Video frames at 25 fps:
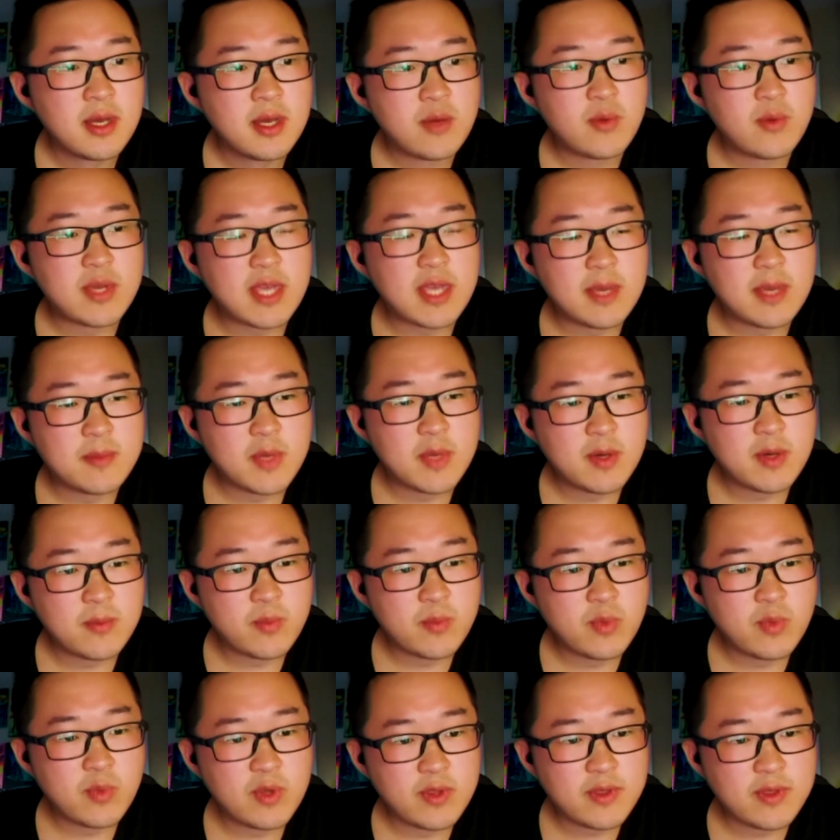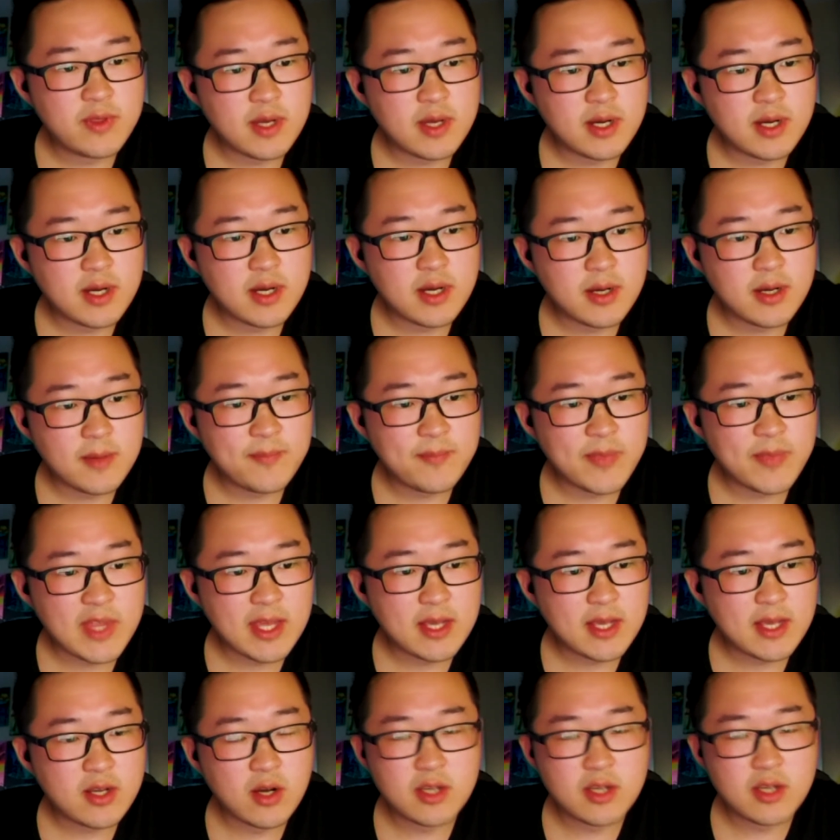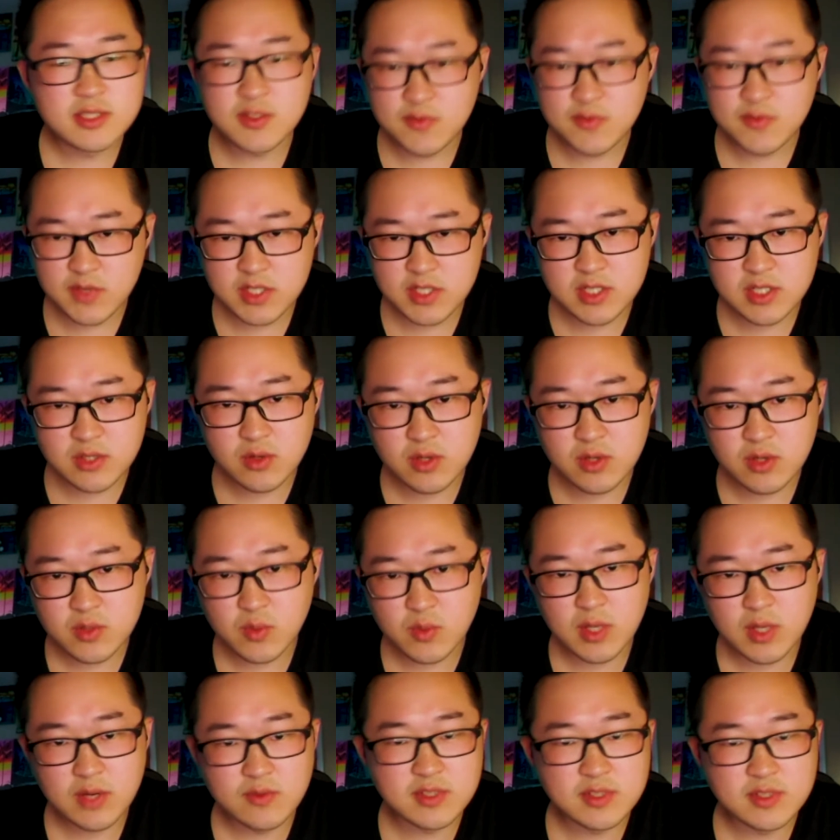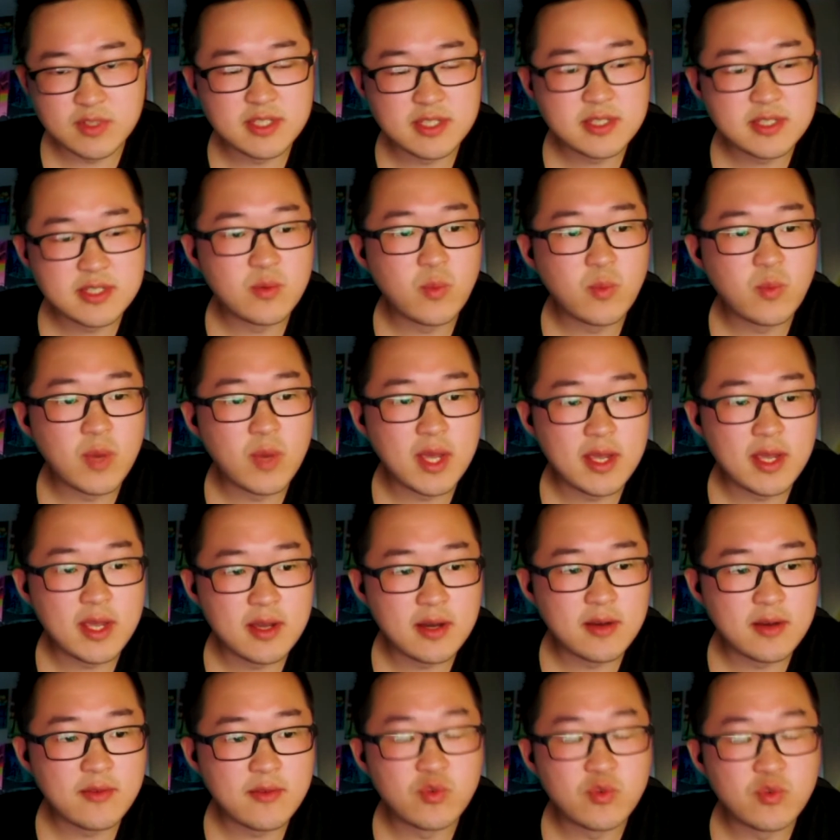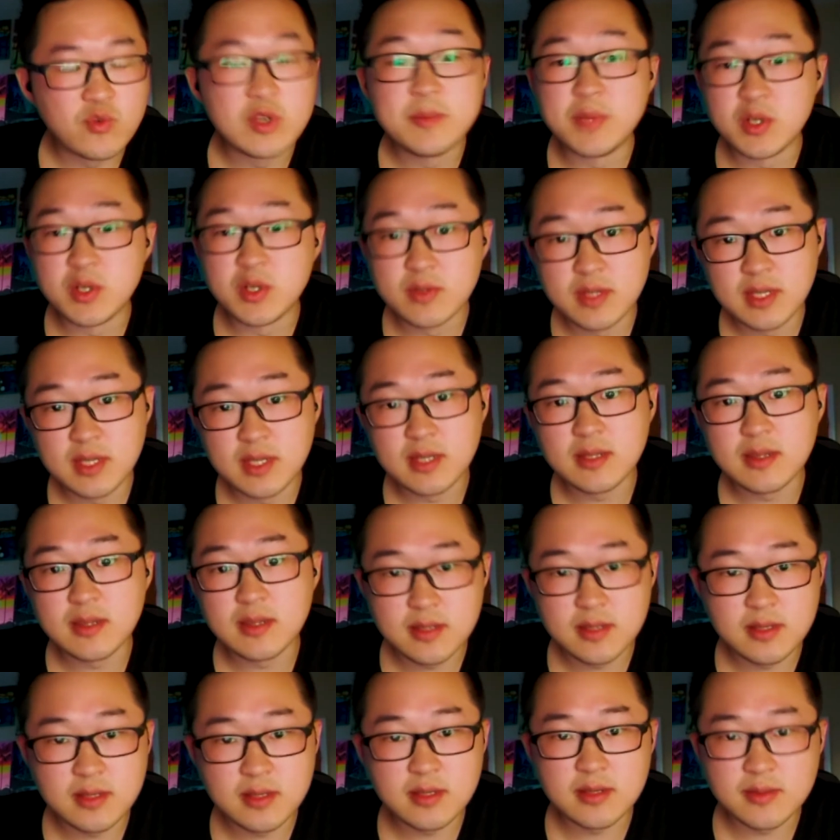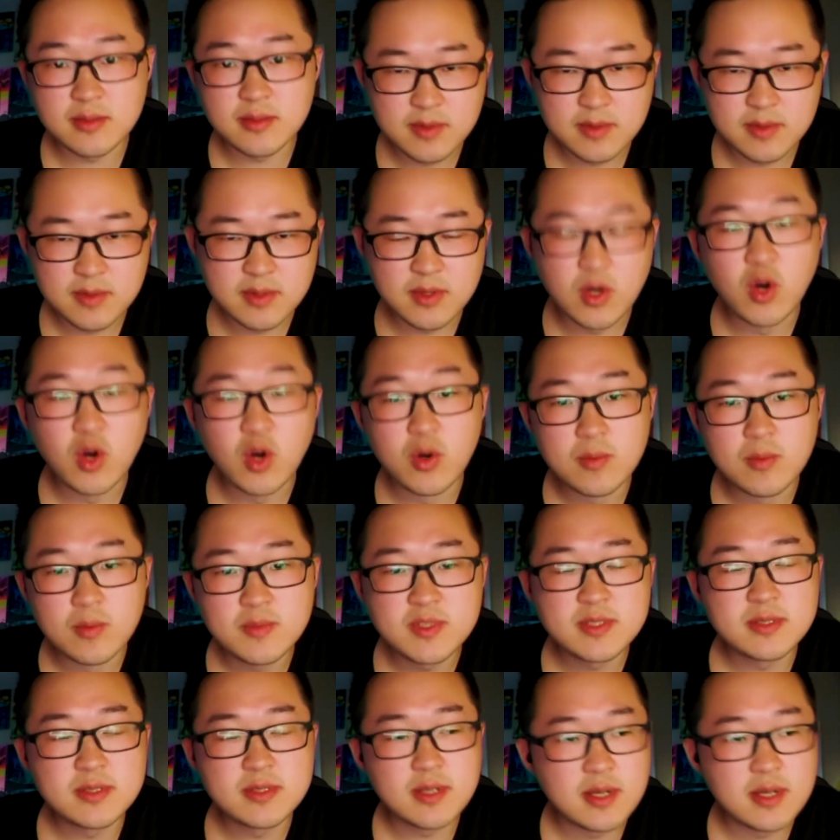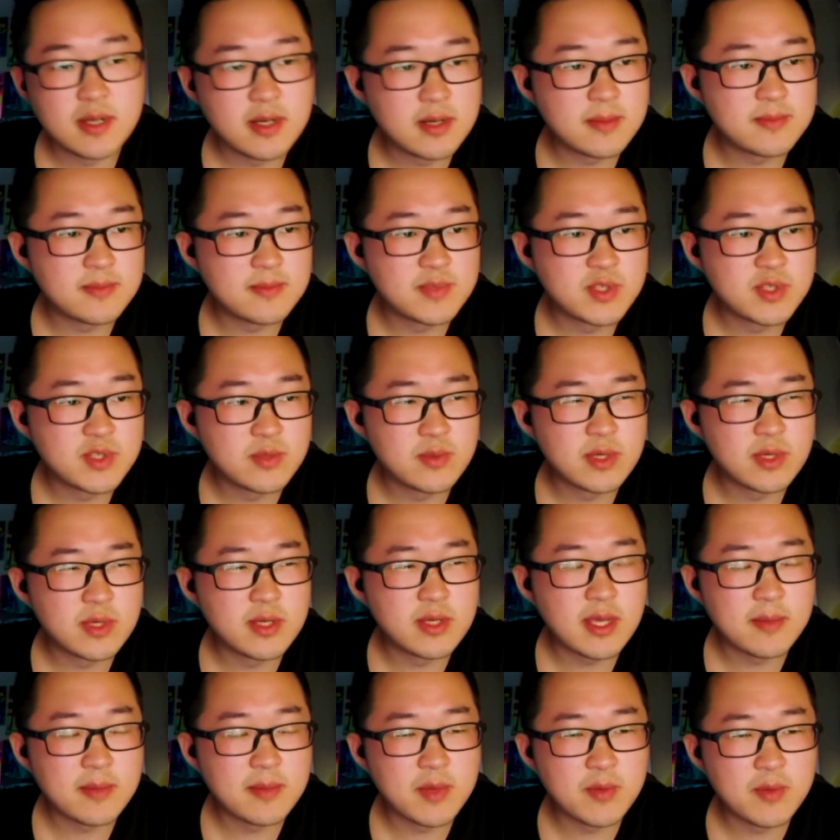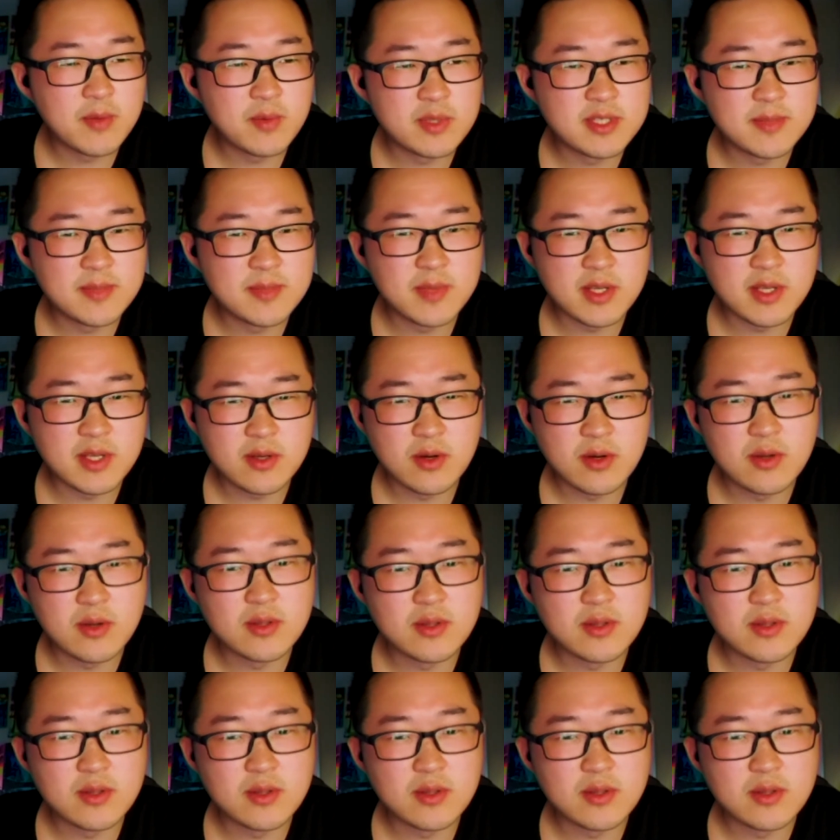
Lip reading: We came up with a cost efficient, earthquake resistant way of rebuilding the homes. So we came up with something called